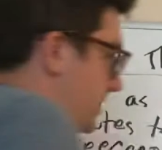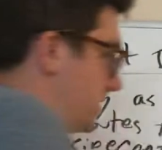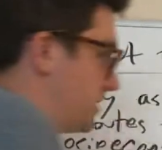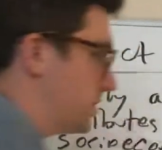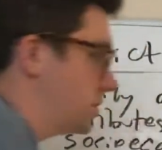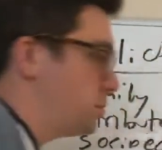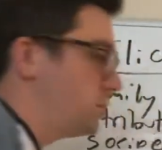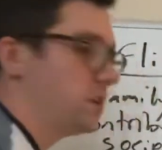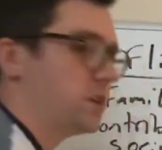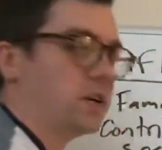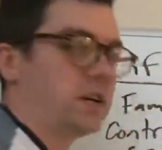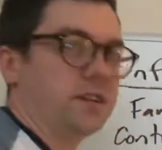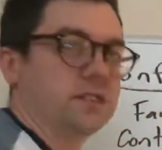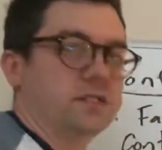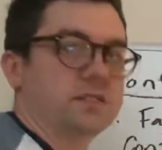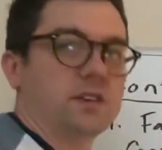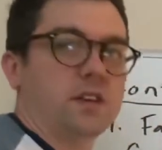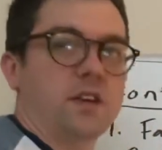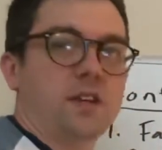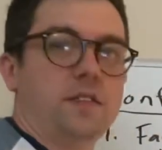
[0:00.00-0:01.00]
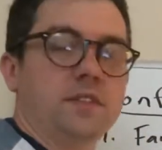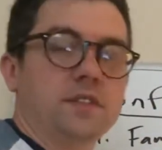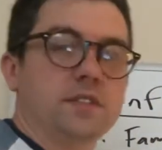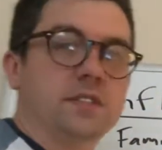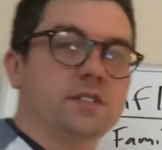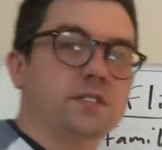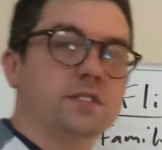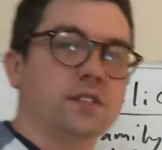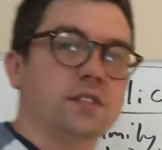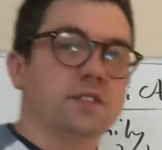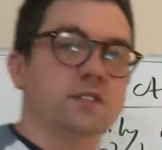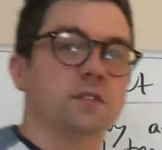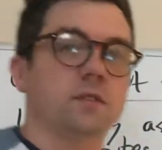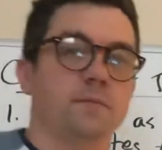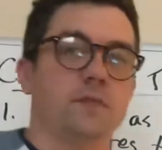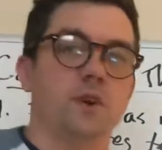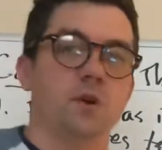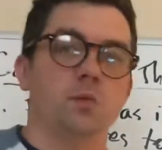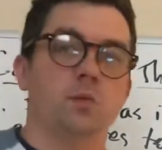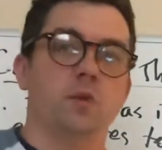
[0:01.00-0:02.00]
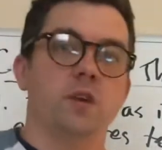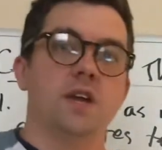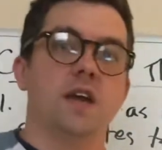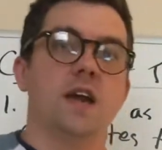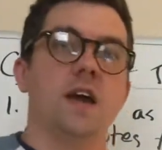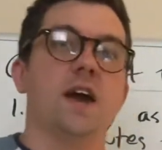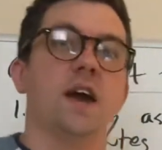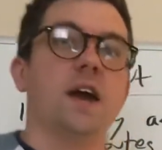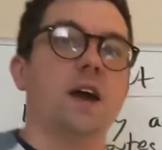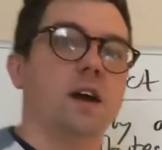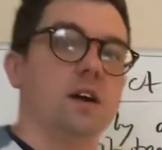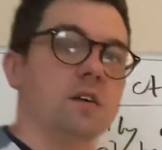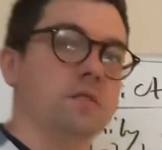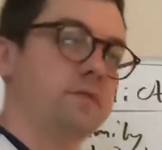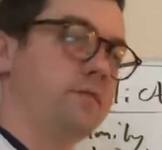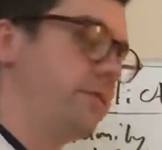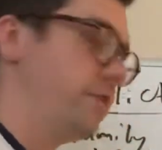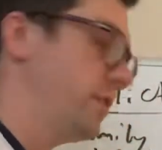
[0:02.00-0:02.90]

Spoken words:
is because in the system that we have,